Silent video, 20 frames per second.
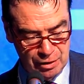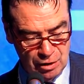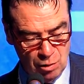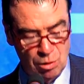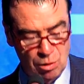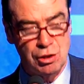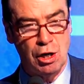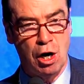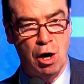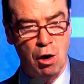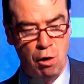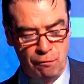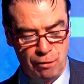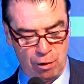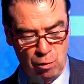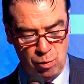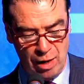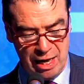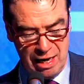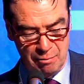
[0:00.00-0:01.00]
was
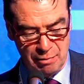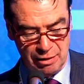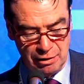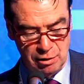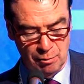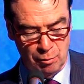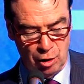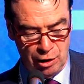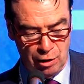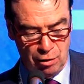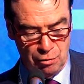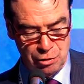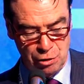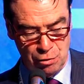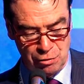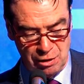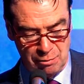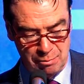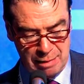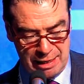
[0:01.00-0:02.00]
overwhelming to my own
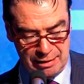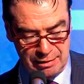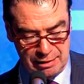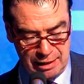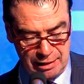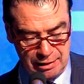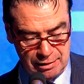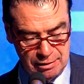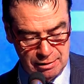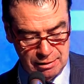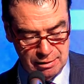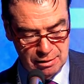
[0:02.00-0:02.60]
union mandate.